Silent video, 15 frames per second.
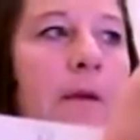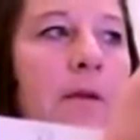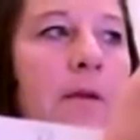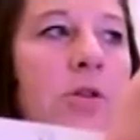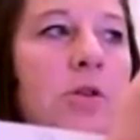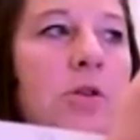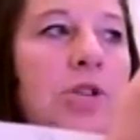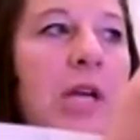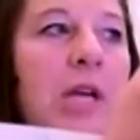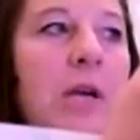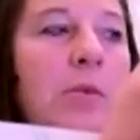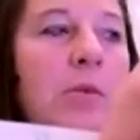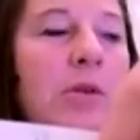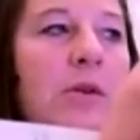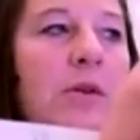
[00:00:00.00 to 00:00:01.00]
So check
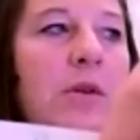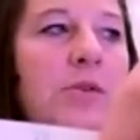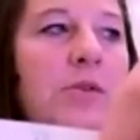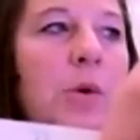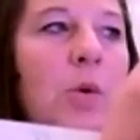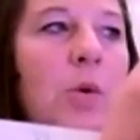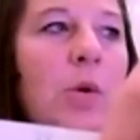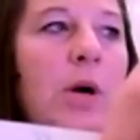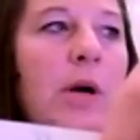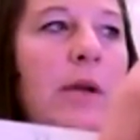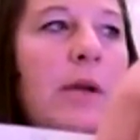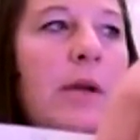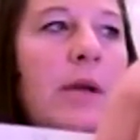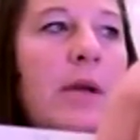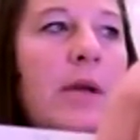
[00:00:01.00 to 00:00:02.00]
number 001,
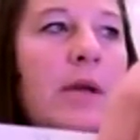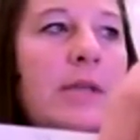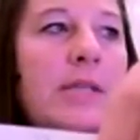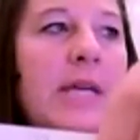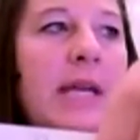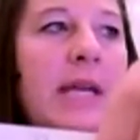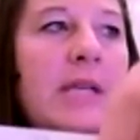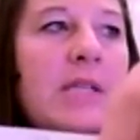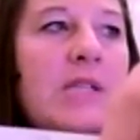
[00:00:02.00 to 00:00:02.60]
date is